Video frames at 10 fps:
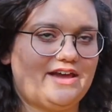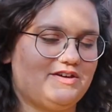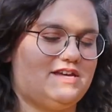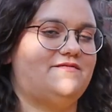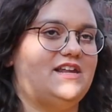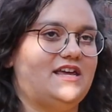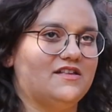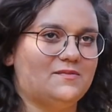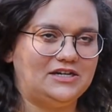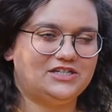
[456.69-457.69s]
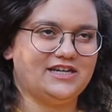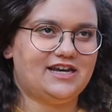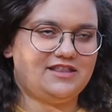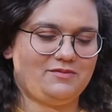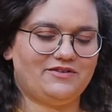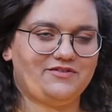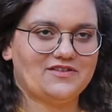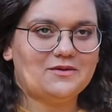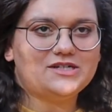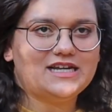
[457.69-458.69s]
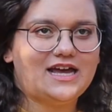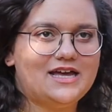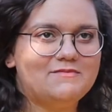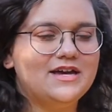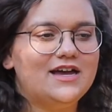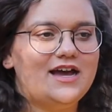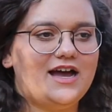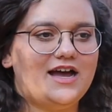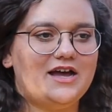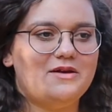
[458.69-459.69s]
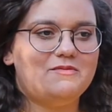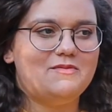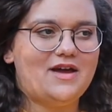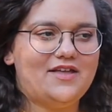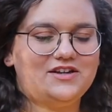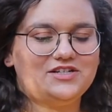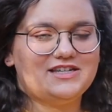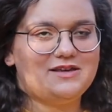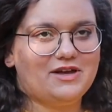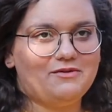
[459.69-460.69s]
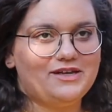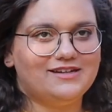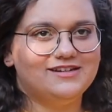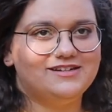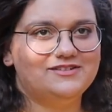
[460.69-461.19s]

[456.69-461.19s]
every evening, especially in the beautiful summertime, and then just keep going.